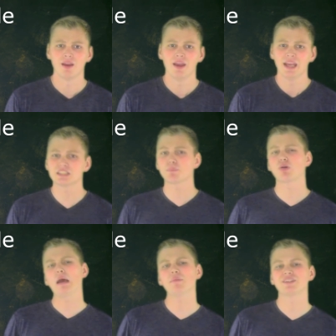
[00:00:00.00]
It's a
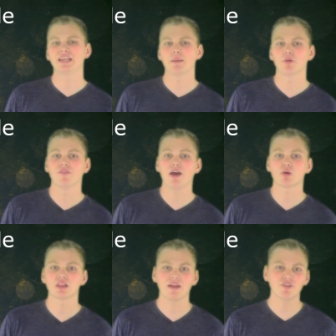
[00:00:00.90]
prime example of how
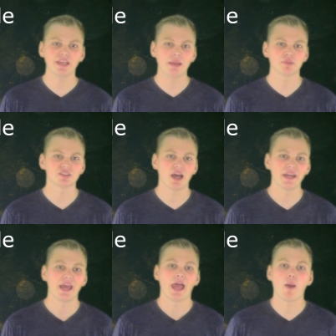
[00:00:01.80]
clever game design
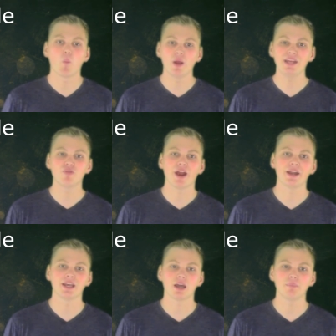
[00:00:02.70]
and witty
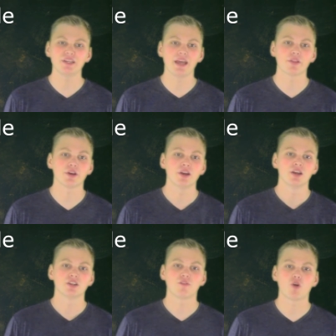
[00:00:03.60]
writing come together
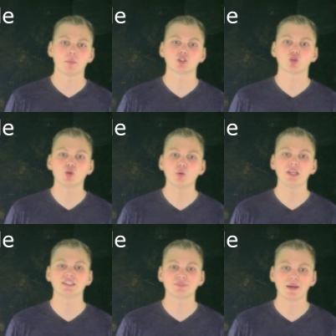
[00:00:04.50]
to form a
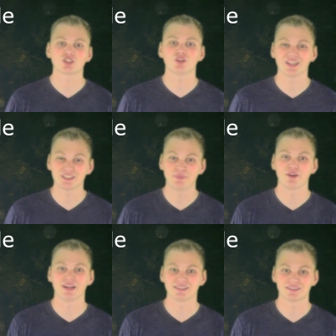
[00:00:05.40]
truly special
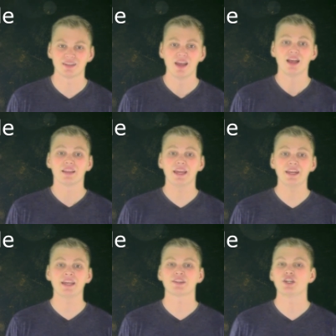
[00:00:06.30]
experience,
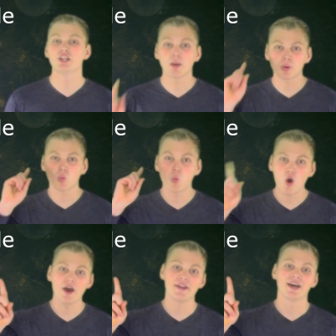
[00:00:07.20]
landing at the
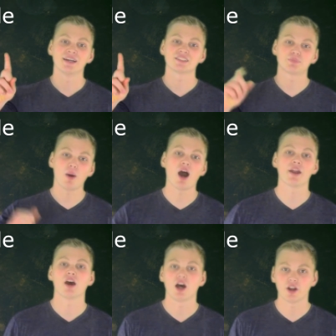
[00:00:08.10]
#1 spot
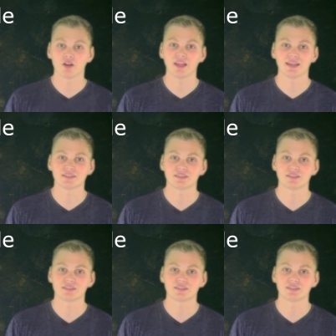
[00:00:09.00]
on our list.